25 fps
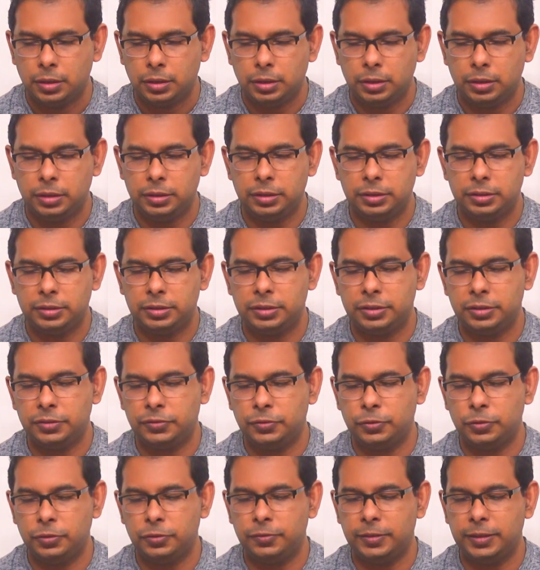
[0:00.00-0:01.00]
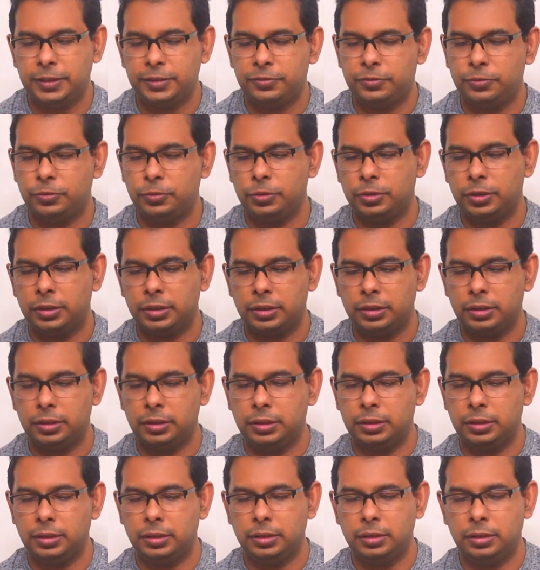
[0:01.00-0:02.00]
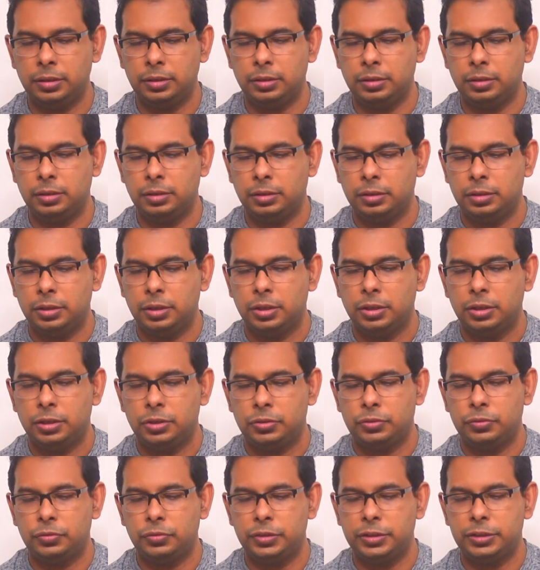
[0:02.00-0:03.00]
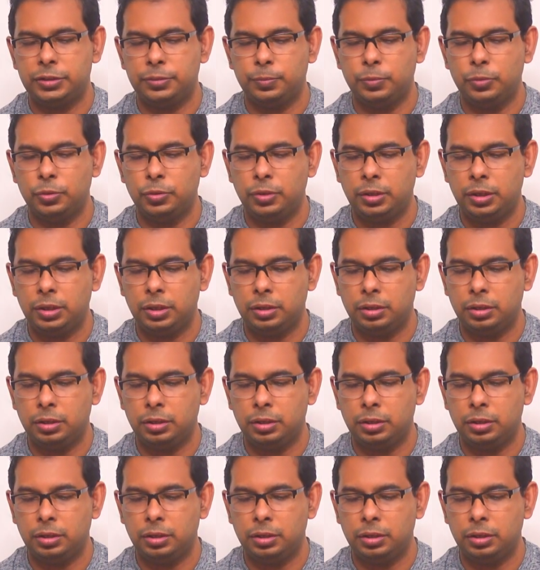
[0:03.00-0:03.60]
This is a 4x4 switchboard.